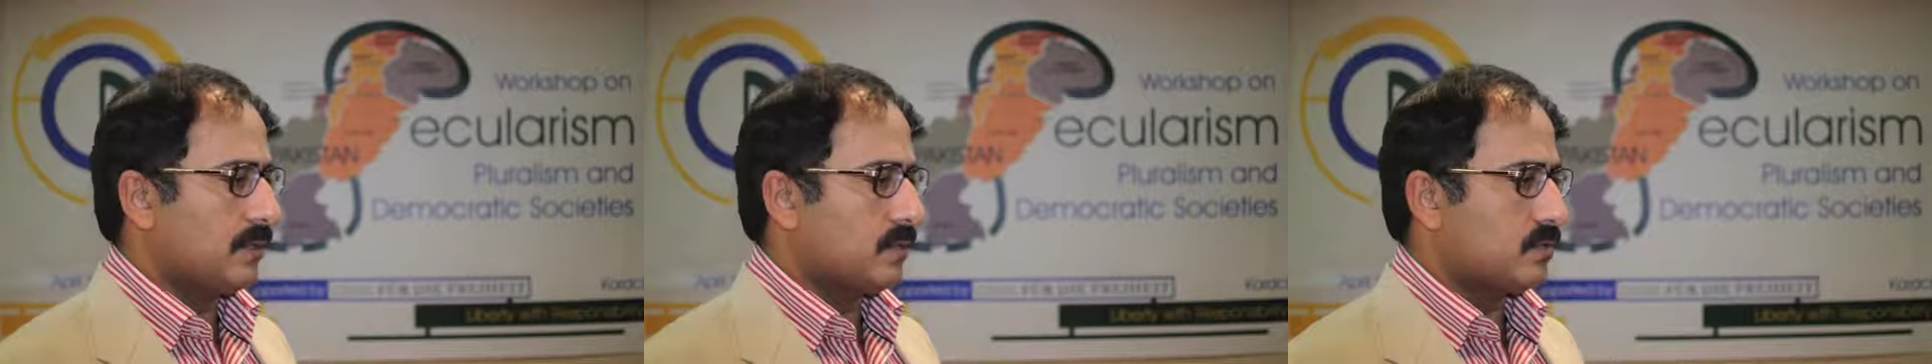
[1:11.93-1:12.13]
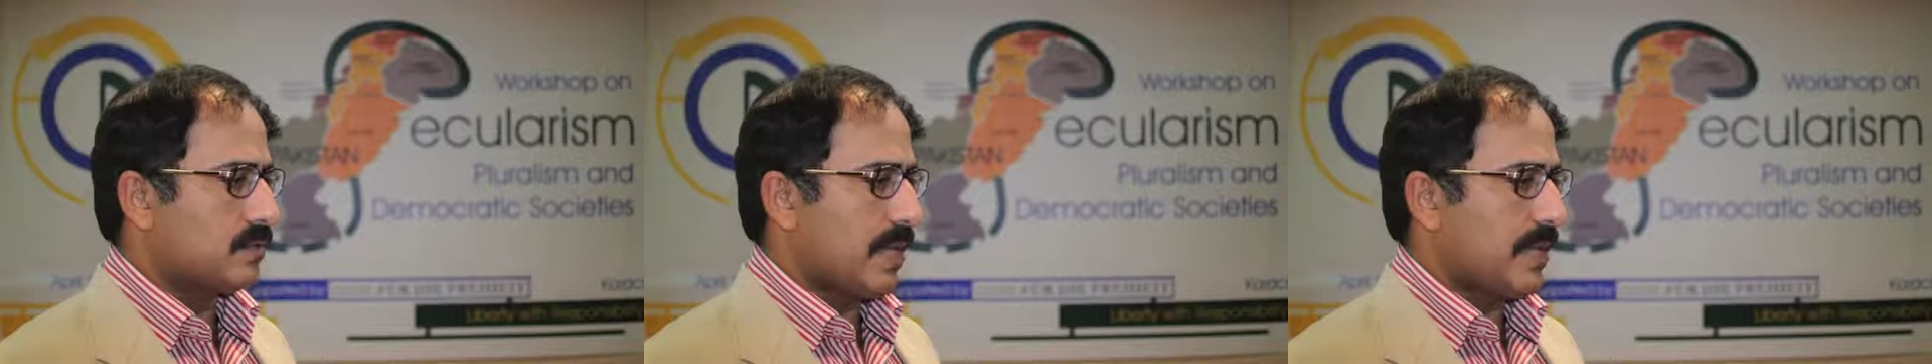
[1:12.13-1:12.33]

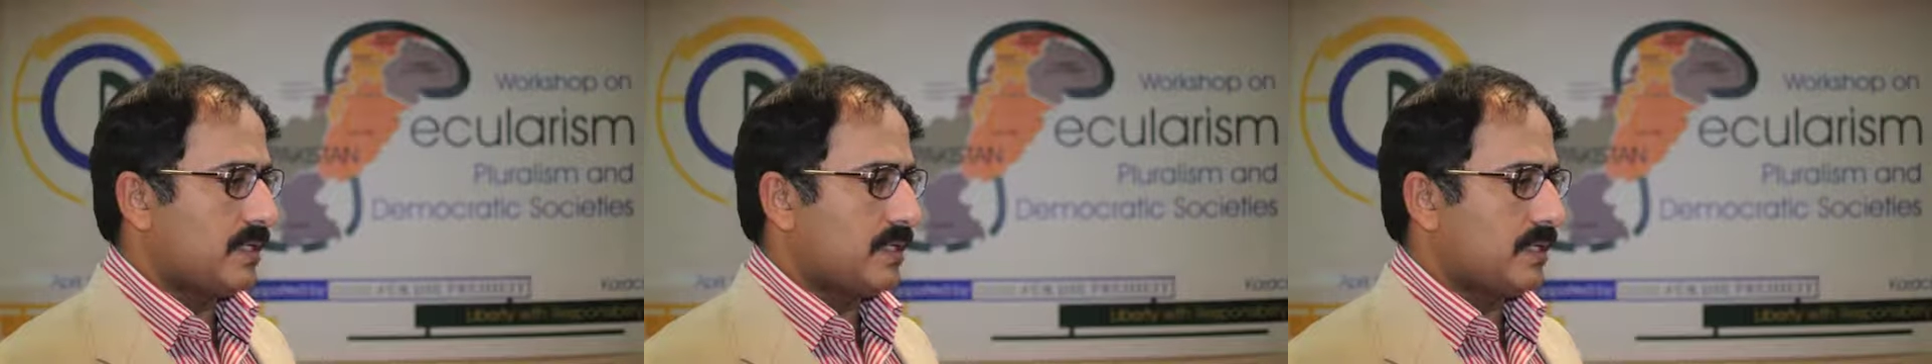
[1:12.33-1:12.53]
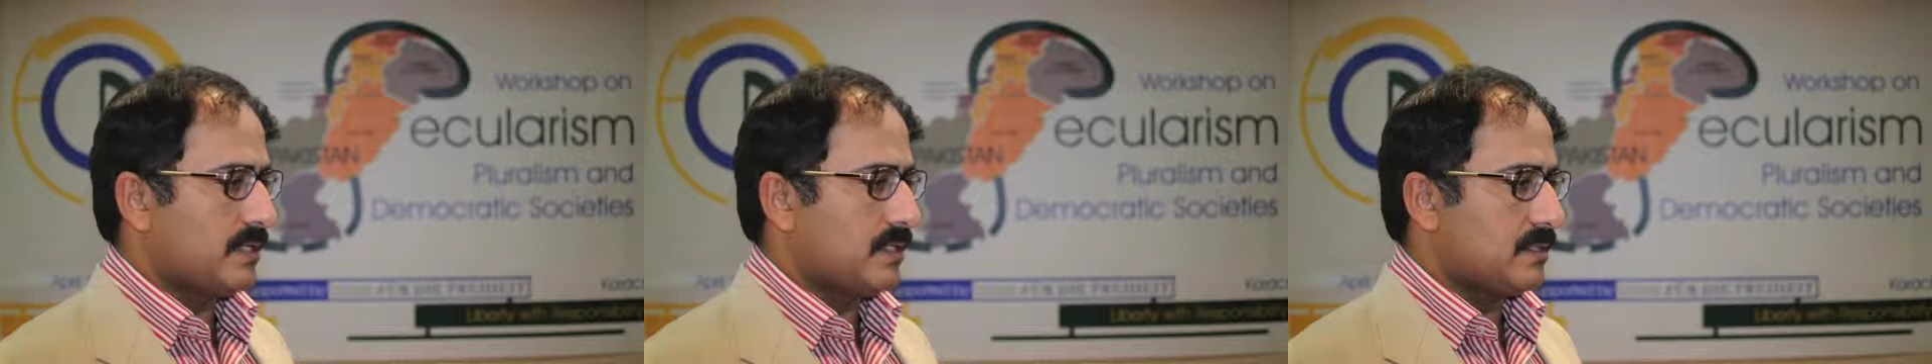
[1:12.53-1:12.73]

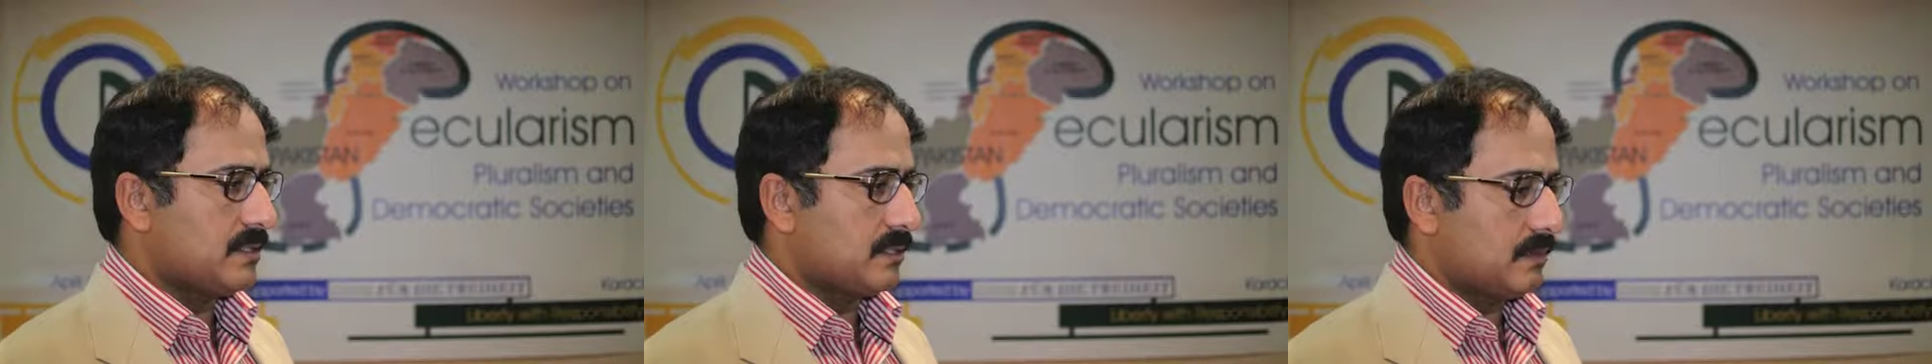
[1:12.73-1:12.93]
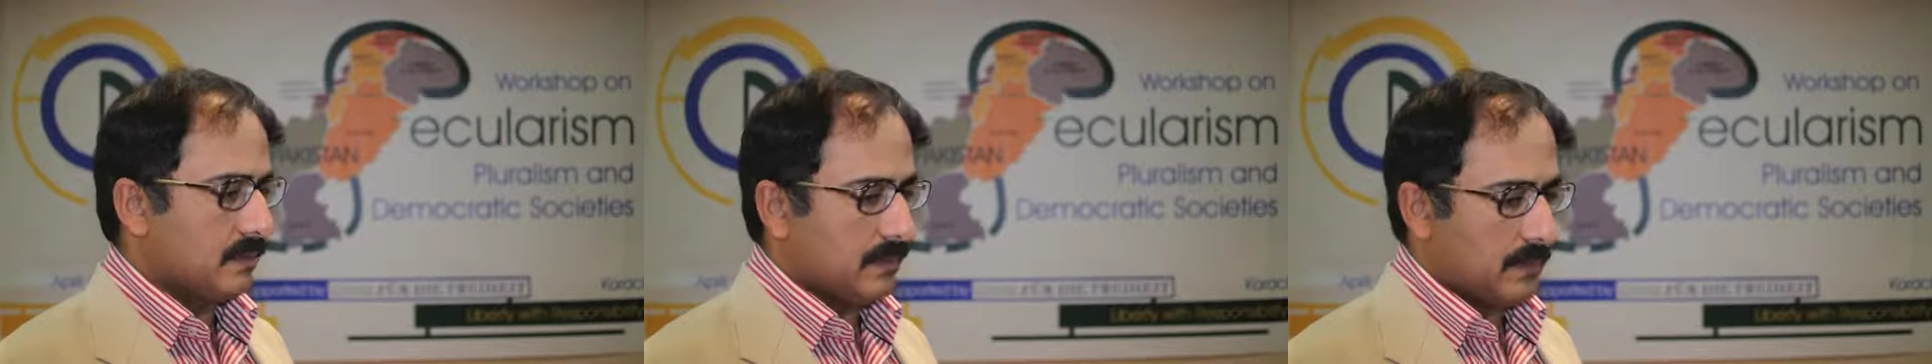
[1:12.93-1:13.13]

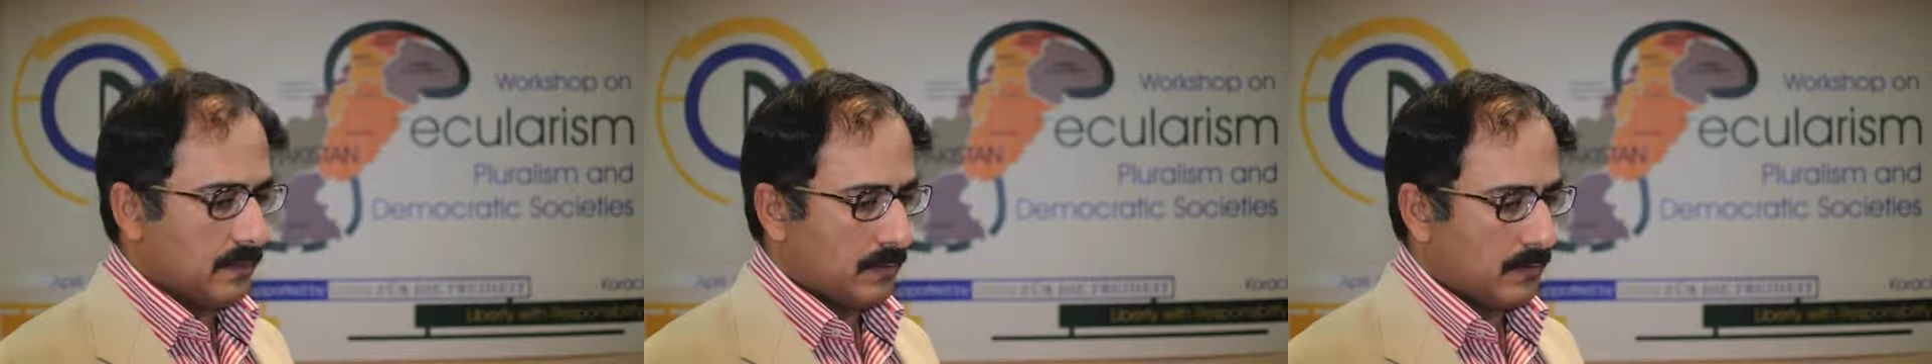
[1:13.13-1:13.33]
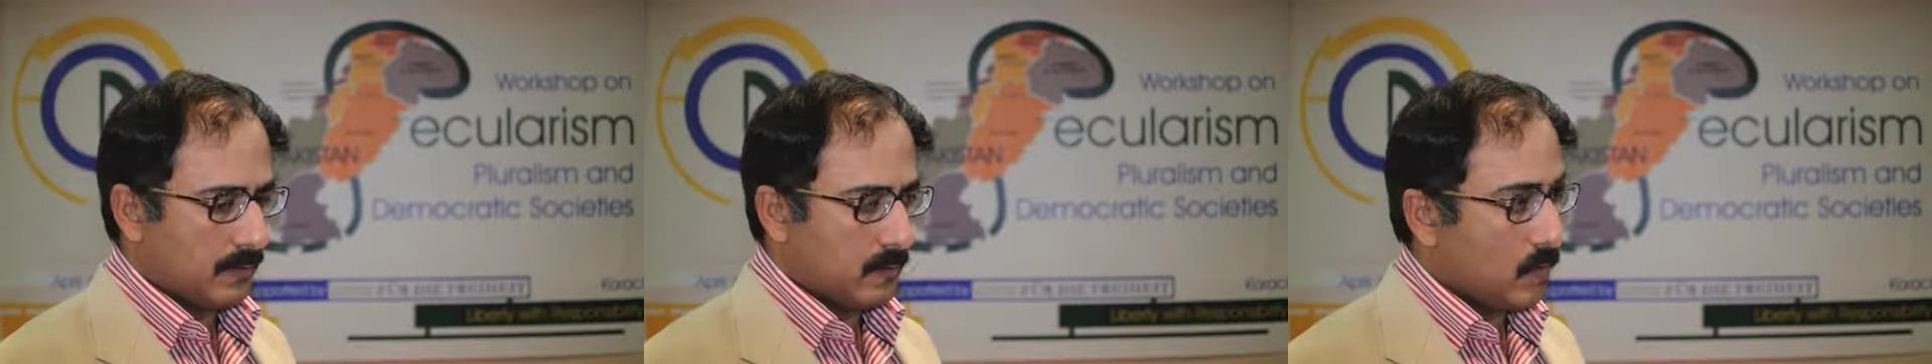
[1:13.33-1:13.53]
societies
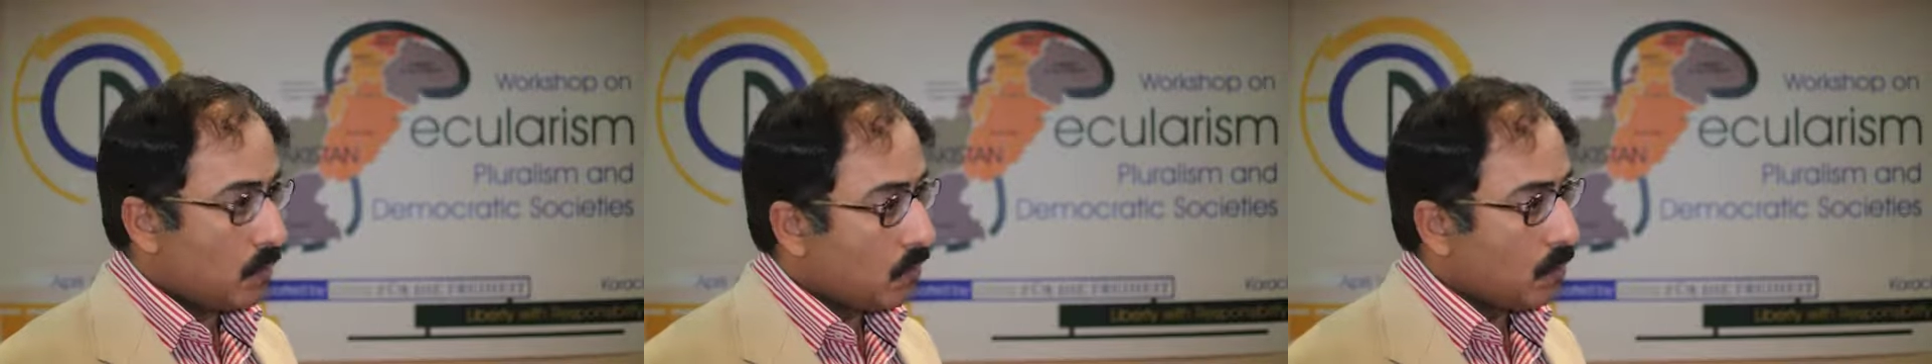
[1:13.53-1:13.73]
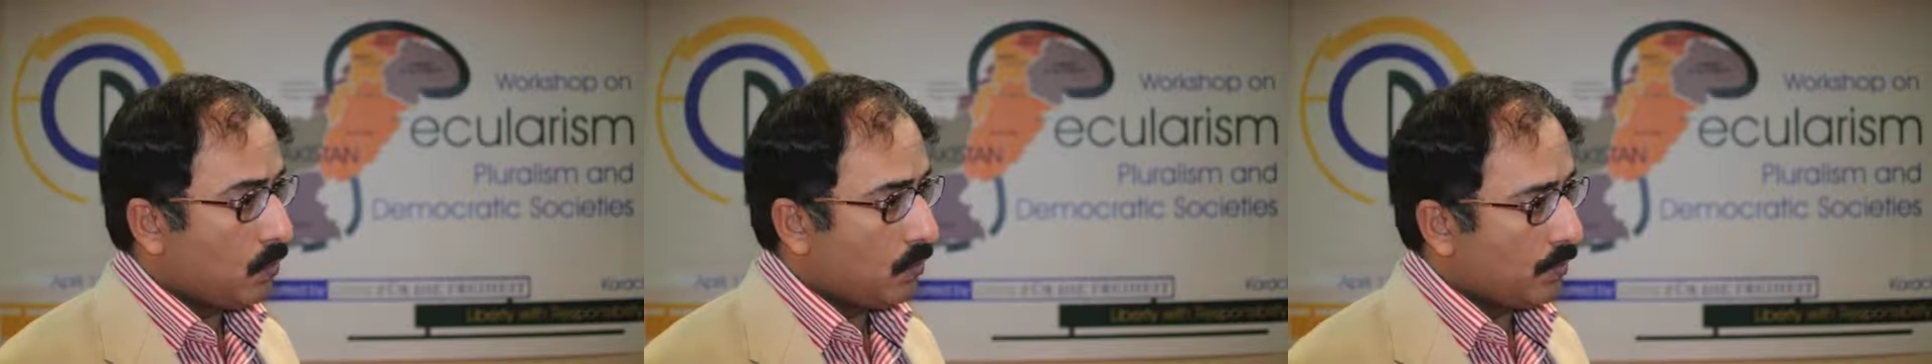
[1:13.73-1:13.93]

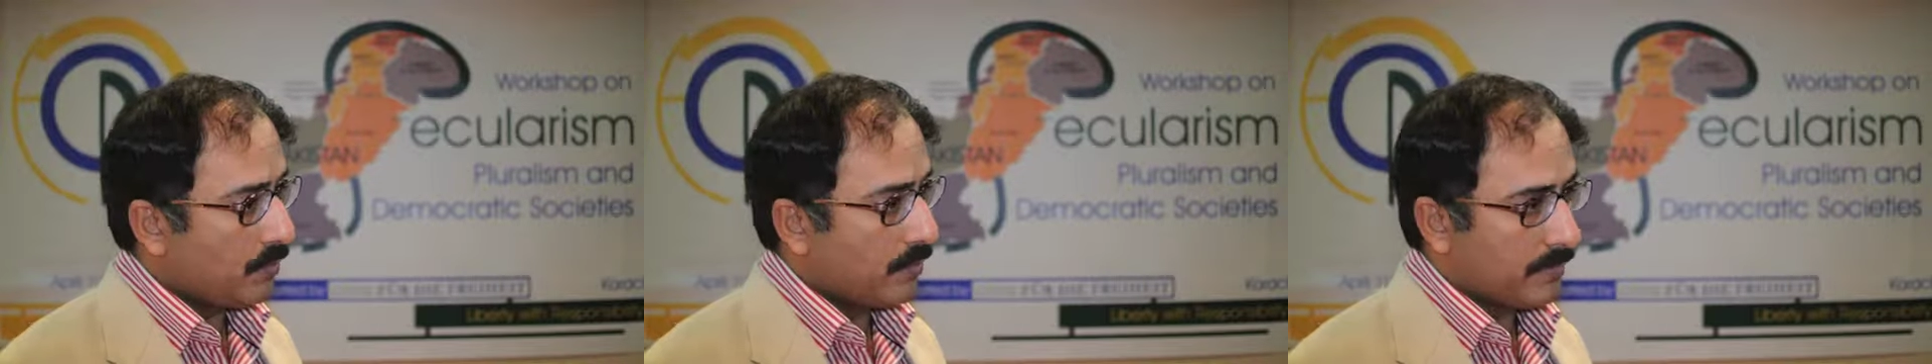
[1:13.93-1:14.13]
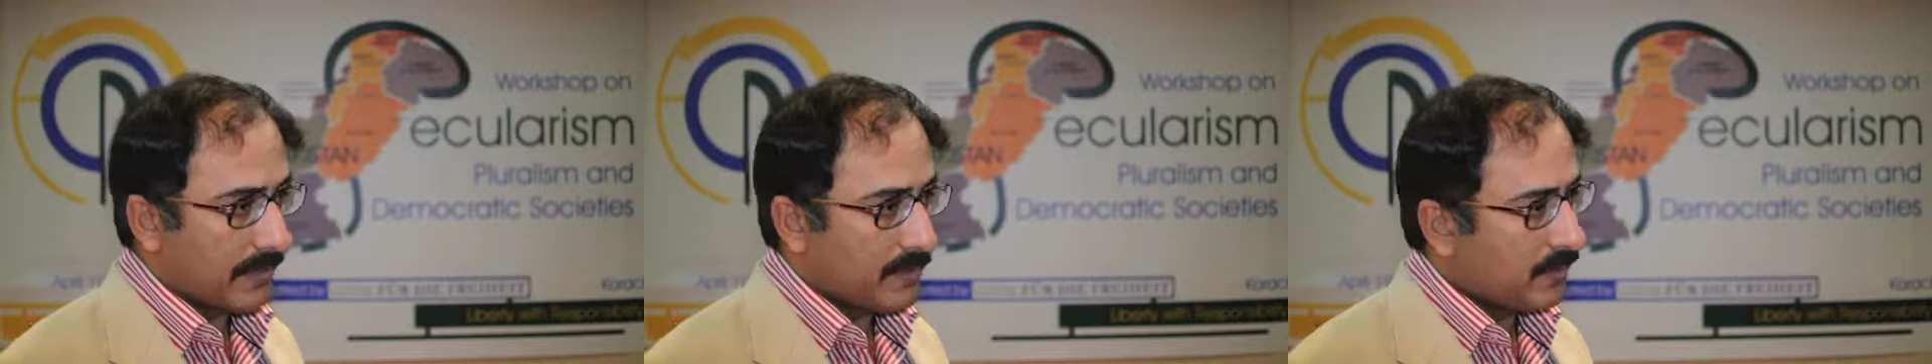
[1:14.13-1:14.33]
go,
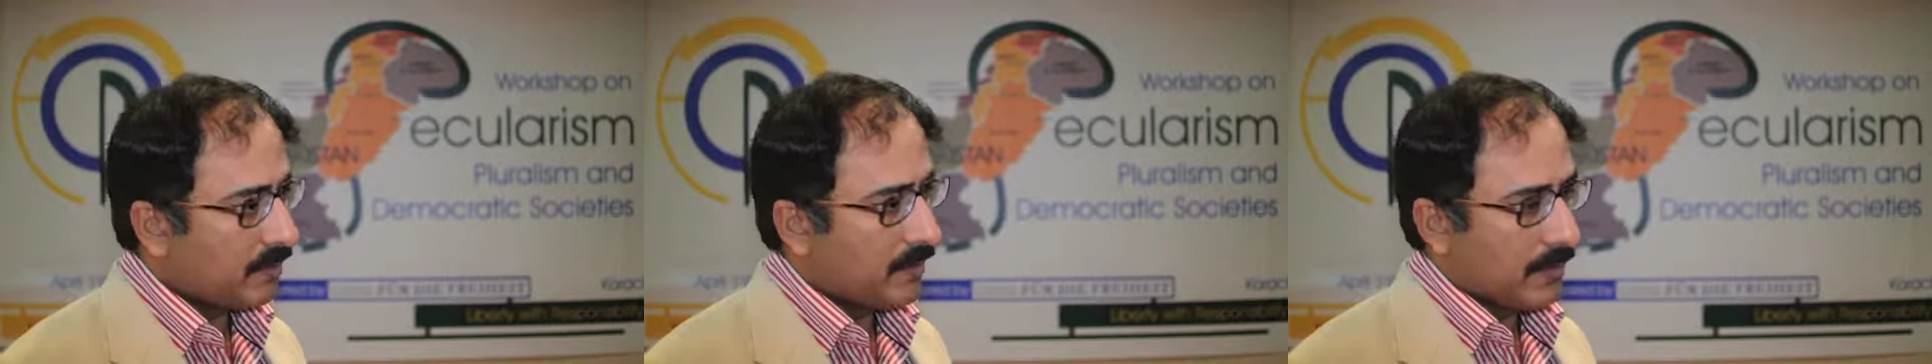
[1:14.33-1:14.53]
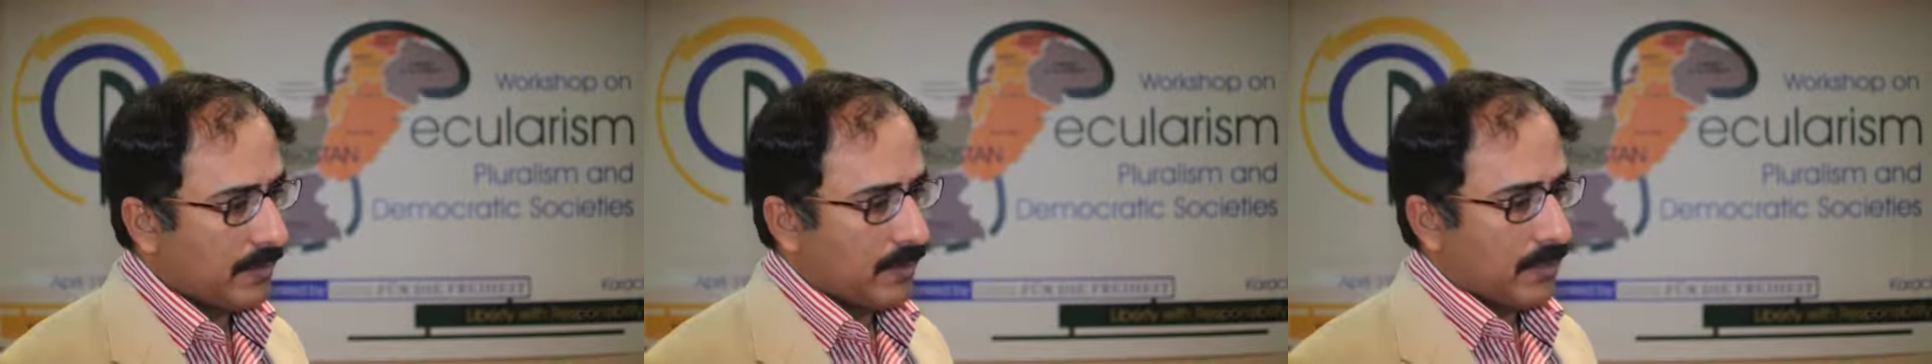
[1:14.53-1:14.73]
run,